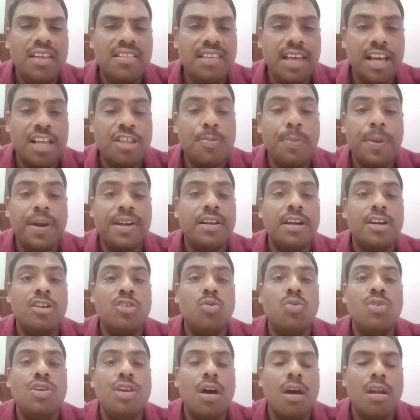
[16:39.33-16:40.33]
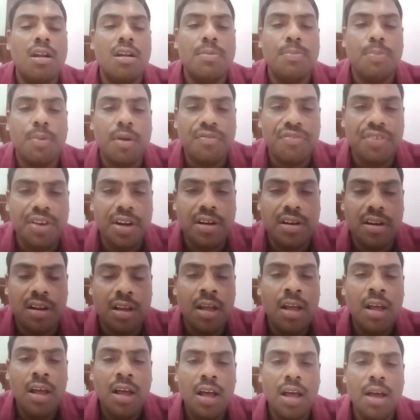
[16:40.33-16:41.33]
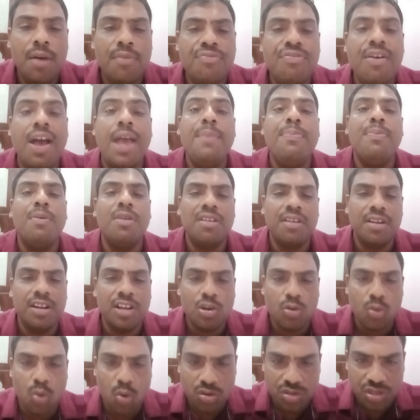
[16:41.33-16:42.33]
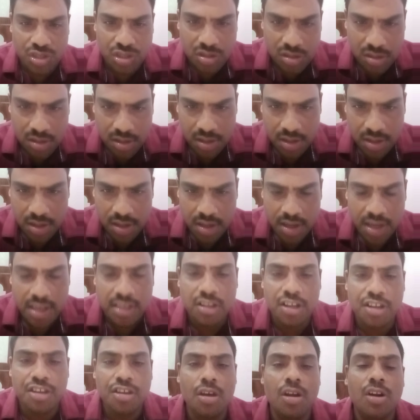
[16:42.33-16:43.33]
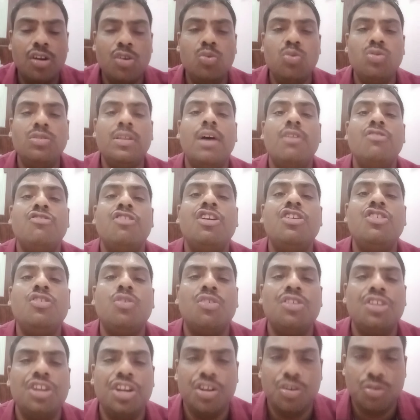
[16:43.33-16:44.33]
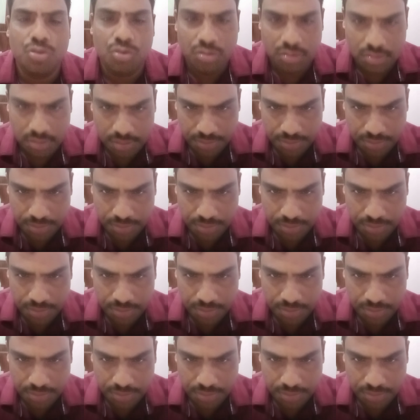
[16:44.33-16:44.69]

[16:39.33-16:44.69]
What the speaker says: expected to earn profit 500 crores in the year 2022.